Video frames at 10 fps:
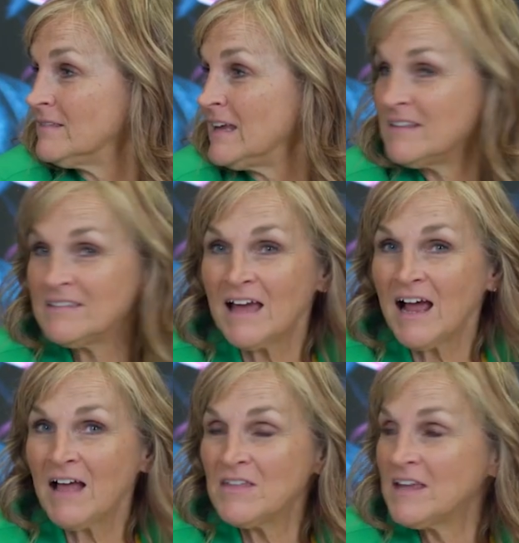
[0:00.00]

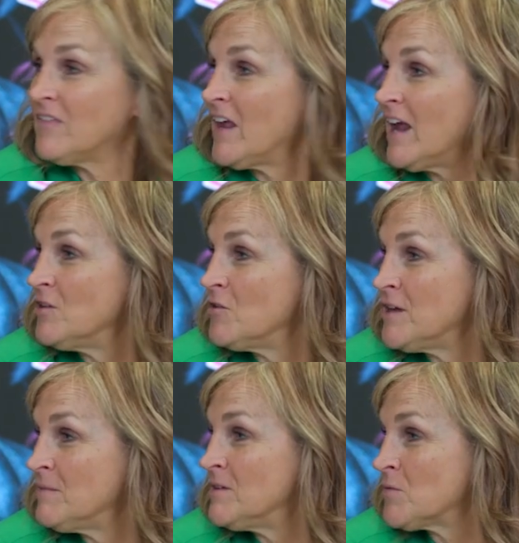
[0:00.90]
I think that I know
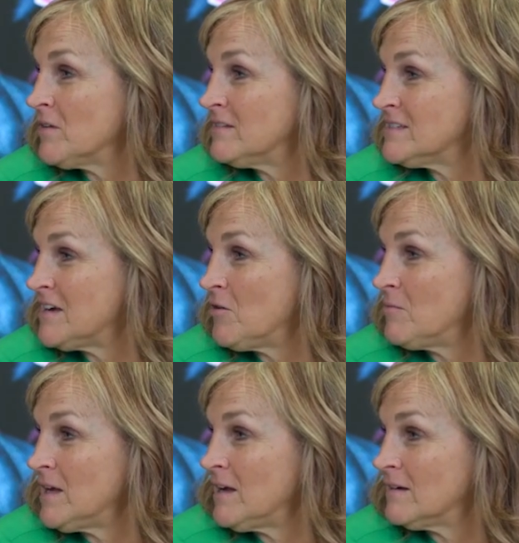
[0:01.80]
them as well as they know
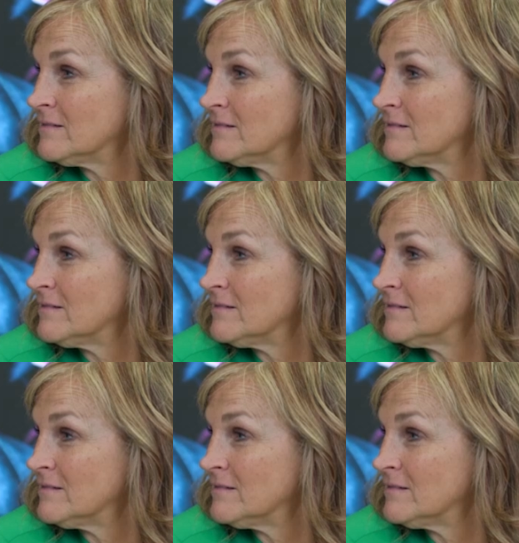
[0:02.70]
me.